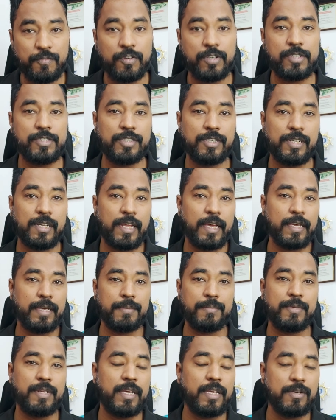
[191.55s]
version, like
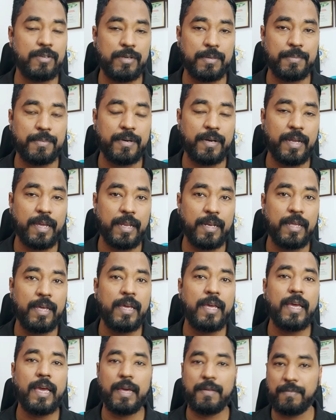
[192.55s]
update or upgrade,
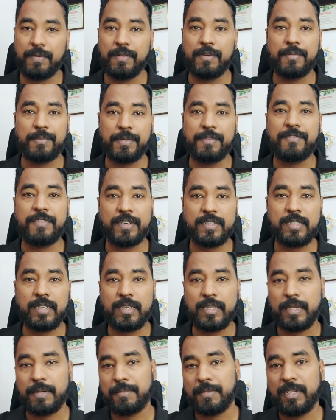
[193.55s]
and we will be
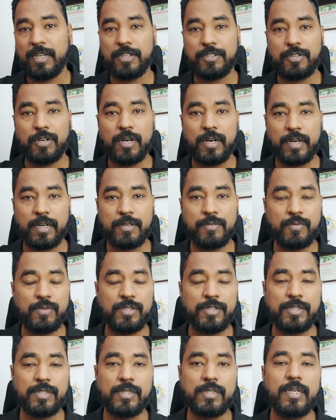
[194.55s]
fixing them in a target
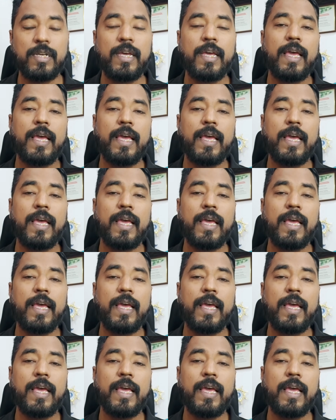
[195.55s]
version.